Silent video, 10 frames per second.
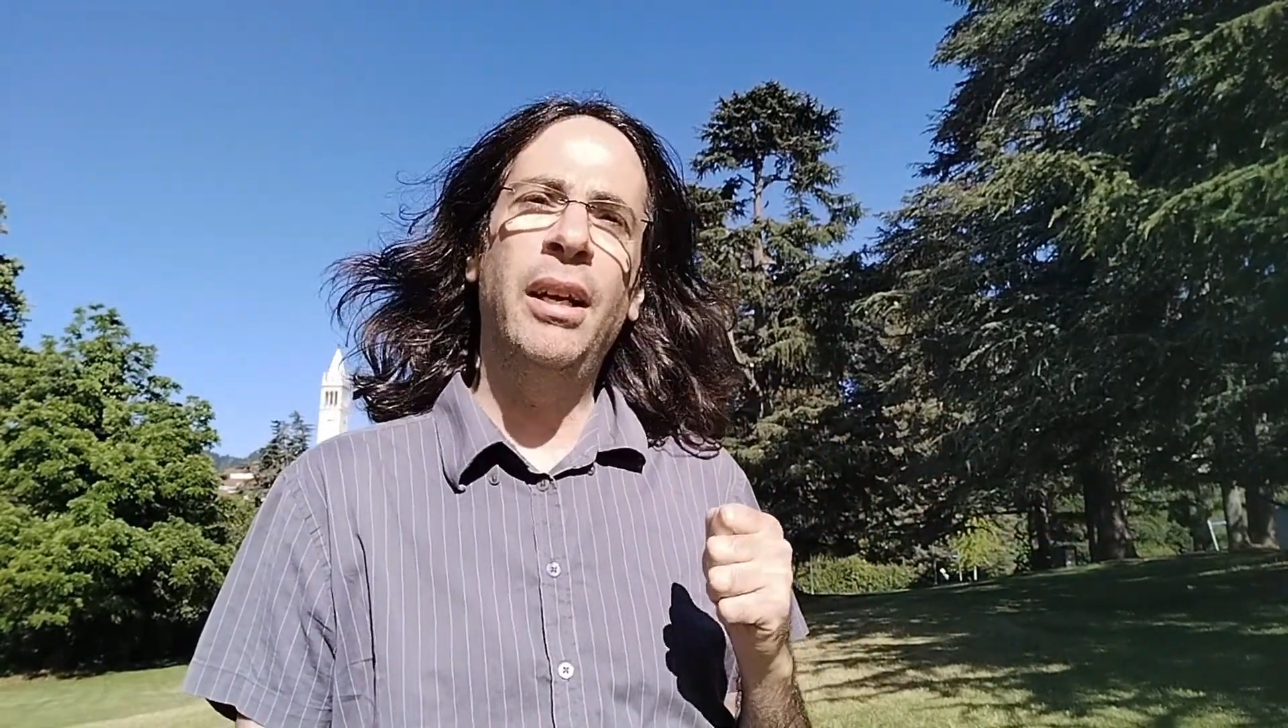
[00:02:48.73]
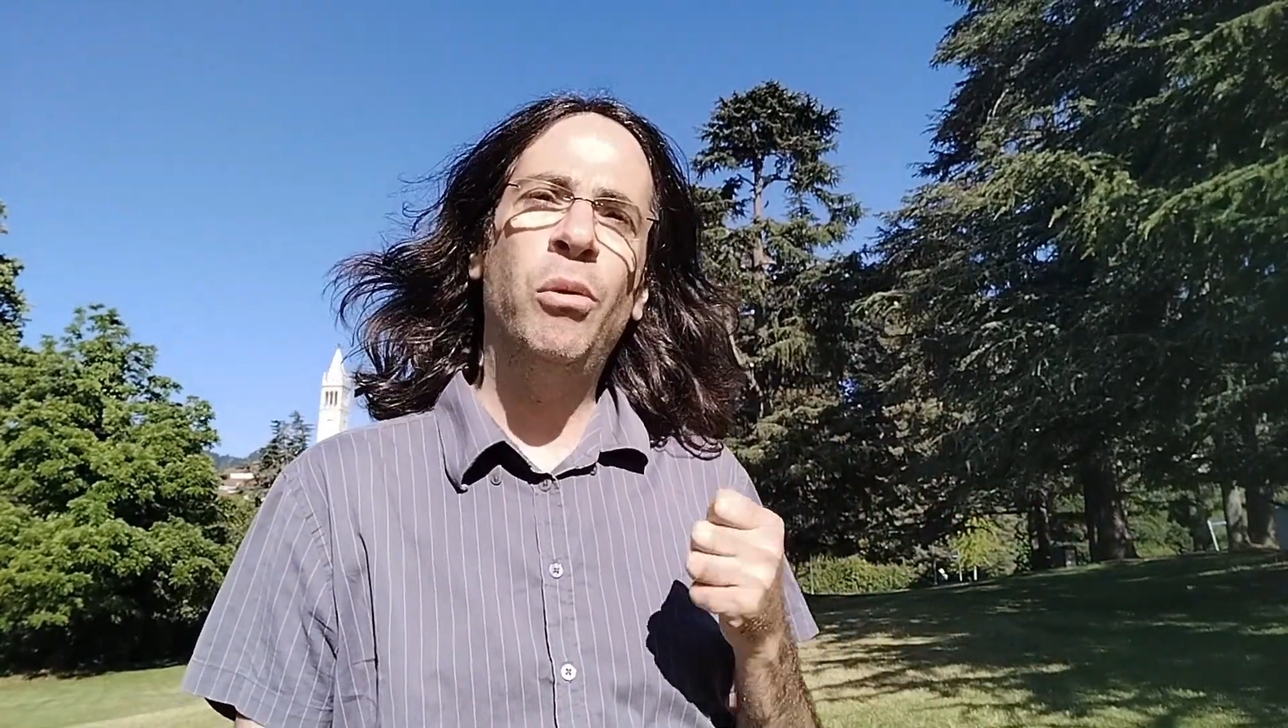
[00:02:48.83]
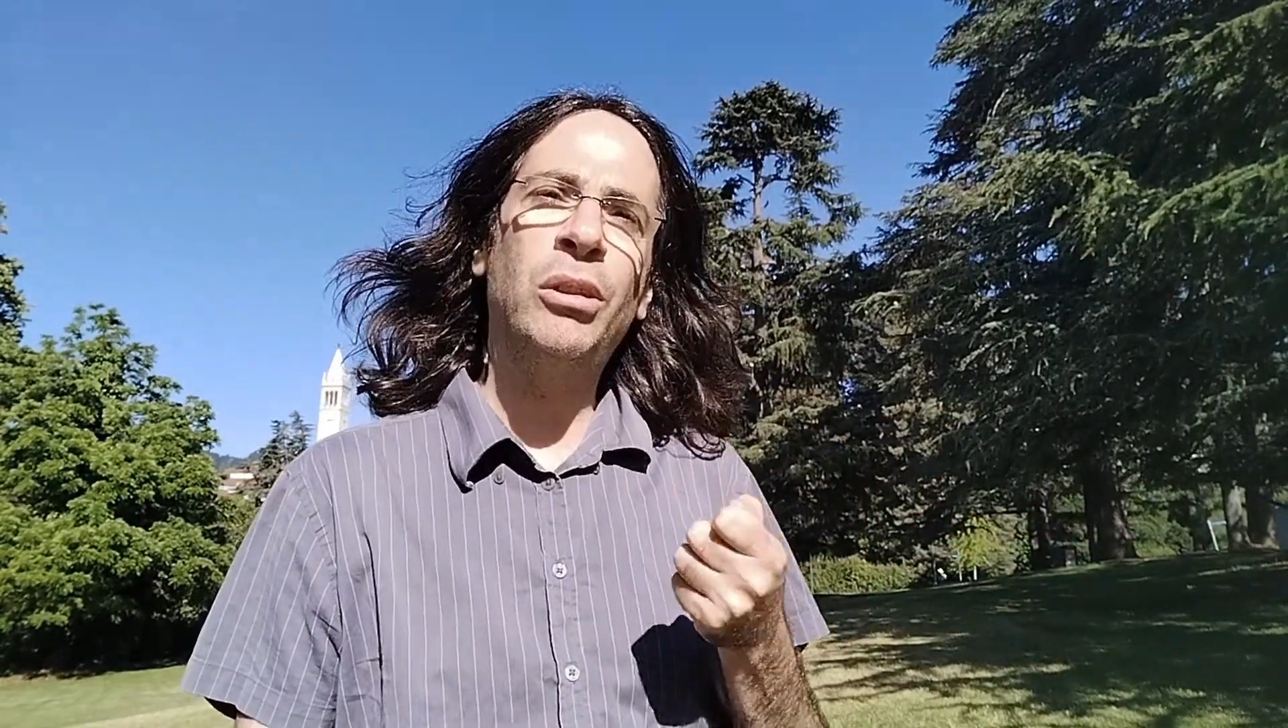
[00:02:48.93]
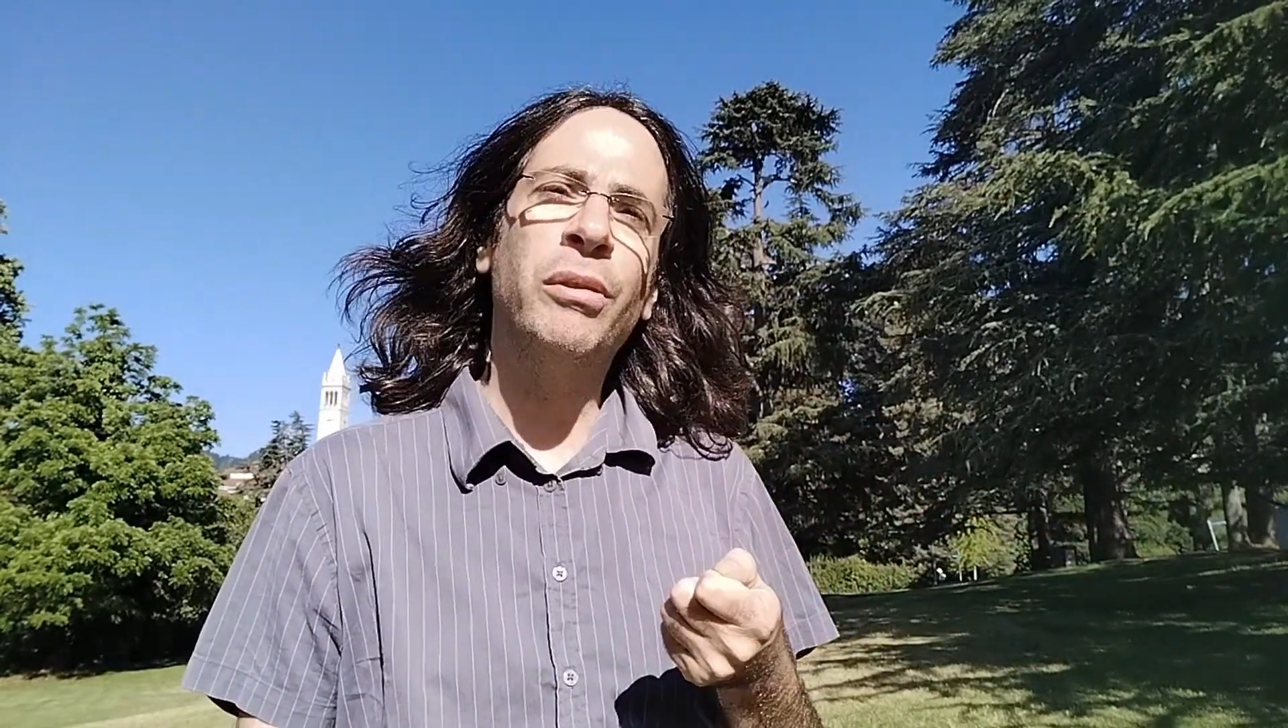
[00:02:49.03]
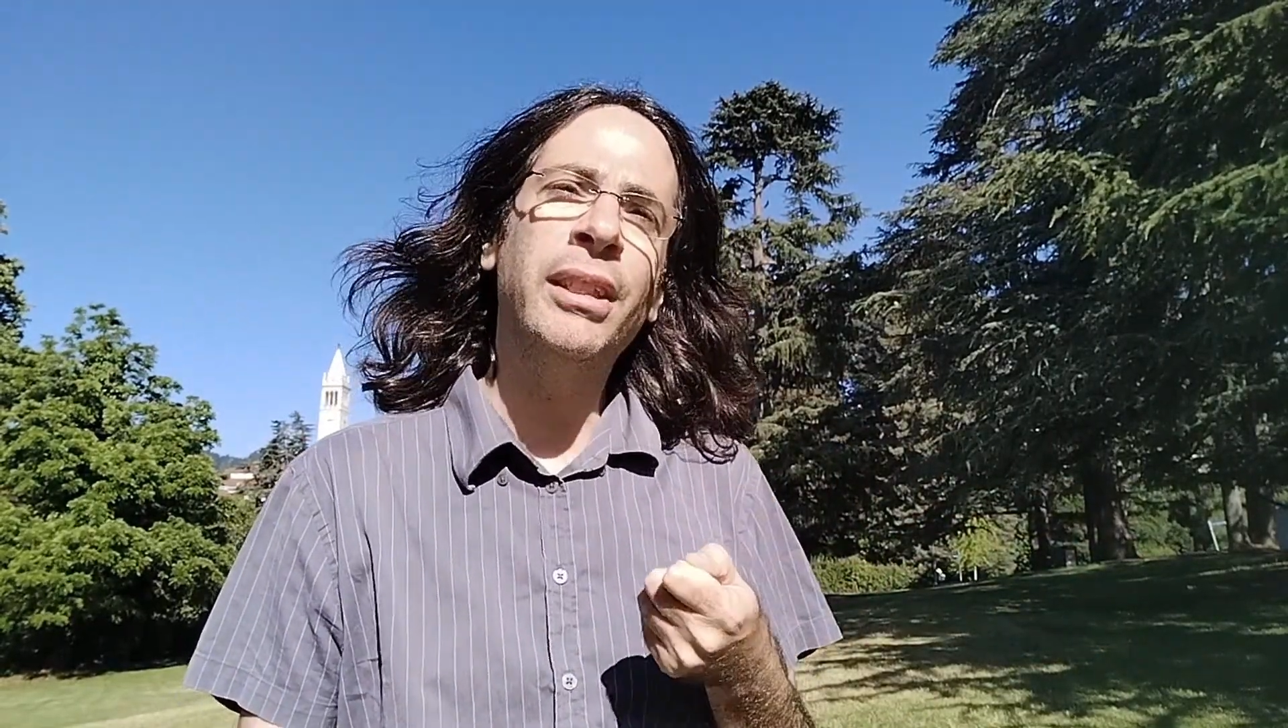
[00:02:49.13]

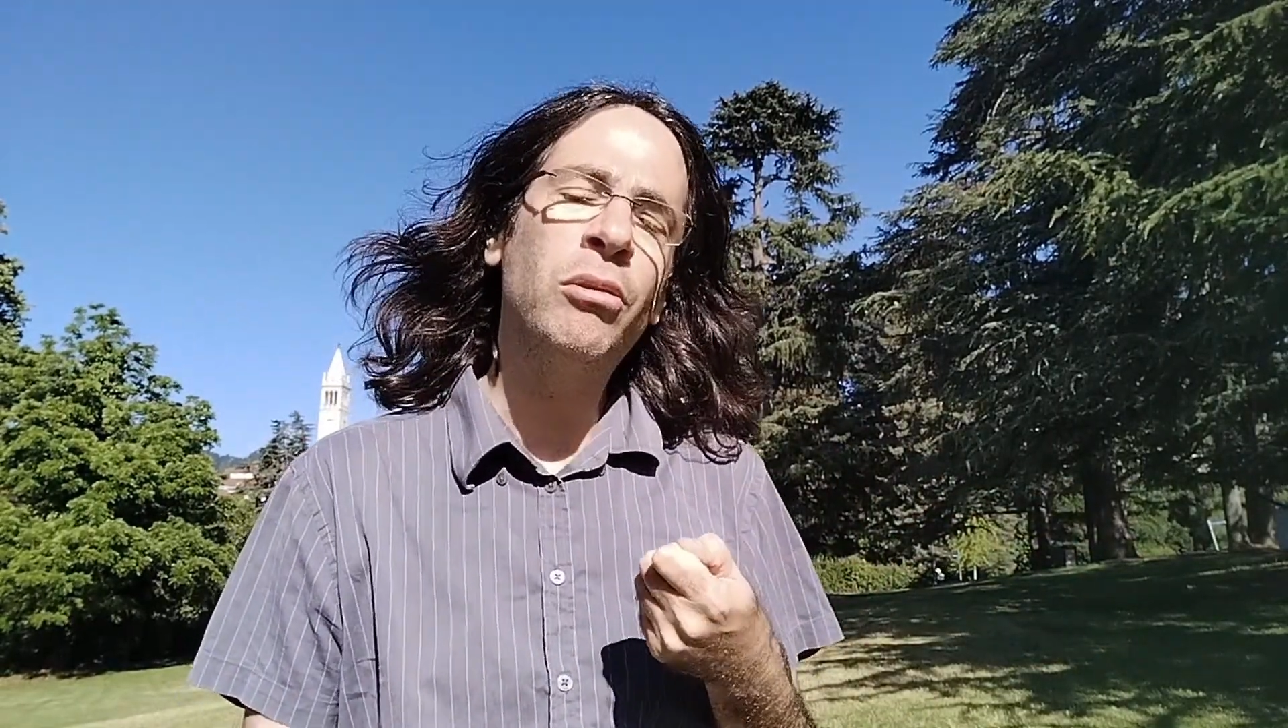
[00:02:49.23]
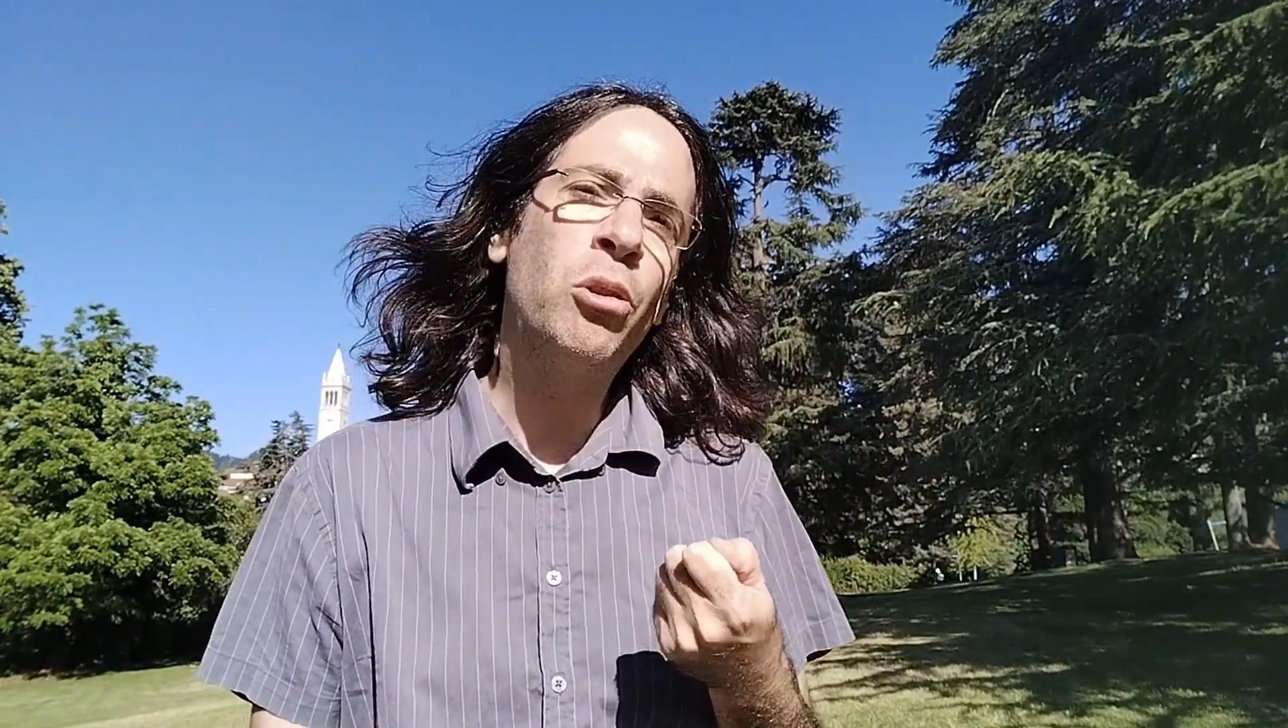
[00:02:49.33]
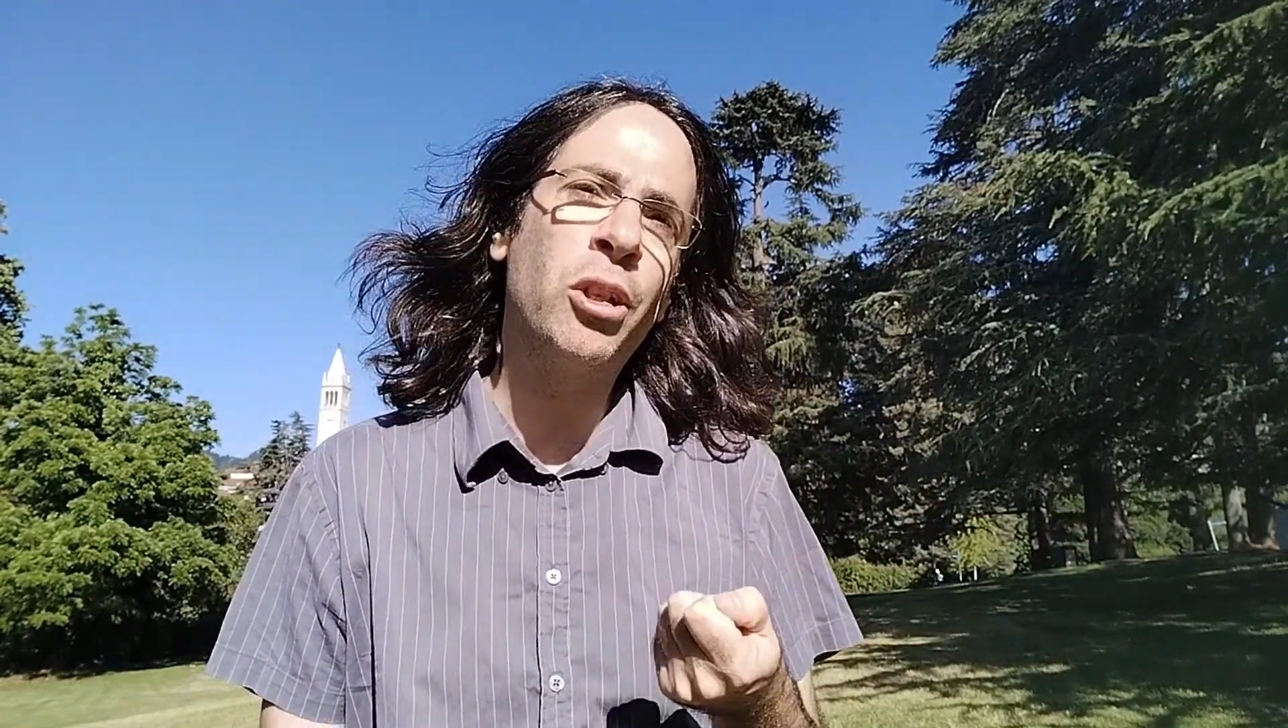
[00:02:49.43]
What we need to